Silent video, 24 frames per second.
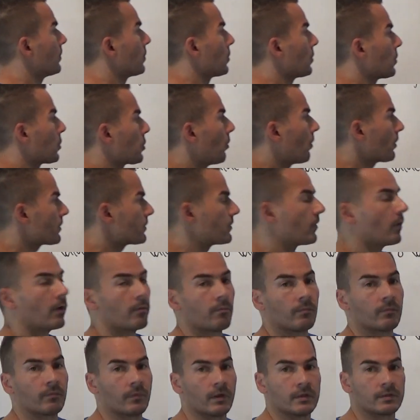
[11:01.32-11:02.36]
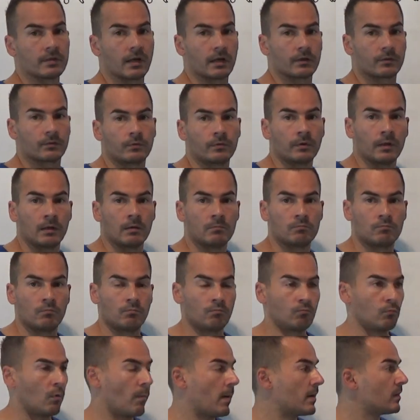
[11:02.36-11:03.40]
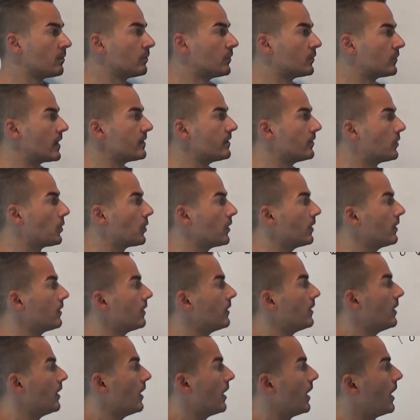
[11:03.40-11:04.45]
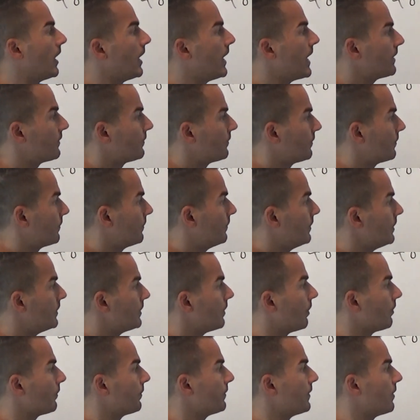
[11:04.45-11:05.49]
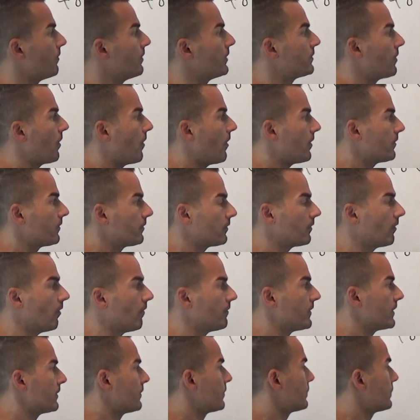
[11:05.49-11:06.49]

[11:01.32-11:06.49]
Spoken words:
short-term industrial momentum strategy, let's denote the returns of that